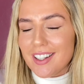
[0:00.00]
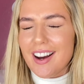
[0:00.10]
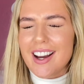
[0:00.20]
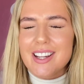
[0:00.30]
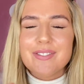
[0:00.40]

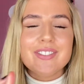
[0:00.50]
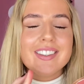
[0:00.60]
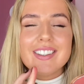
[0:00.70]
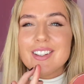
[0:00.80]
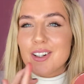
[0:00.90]
I am
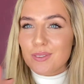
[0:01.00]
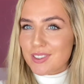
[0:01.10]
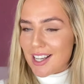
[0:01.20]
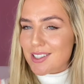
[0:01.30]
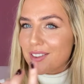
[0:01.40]

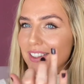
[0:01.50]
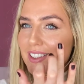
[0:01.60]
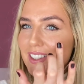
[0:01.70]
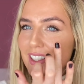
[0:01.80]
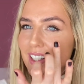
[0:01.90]
obsessed with
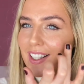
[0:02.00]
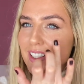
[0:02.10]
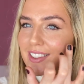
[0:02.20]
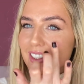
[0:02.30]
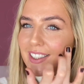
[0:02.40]
it.
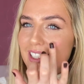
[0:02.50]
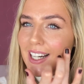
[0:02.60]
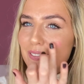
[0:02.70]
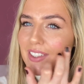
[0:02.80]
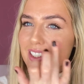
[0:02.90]
So I'm going to
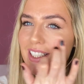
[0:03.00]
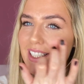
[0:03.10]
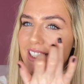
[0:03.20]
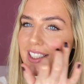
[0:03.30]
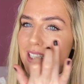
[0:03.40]
tap this
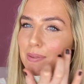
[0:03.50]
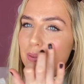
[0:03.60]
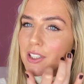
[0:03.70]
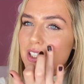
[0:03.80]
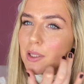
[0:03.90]
into the tip of
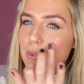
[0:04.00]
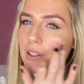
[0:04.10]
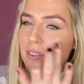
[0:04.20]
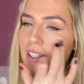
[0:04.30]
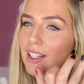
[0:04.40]
my
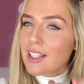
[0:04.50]
cheekbone.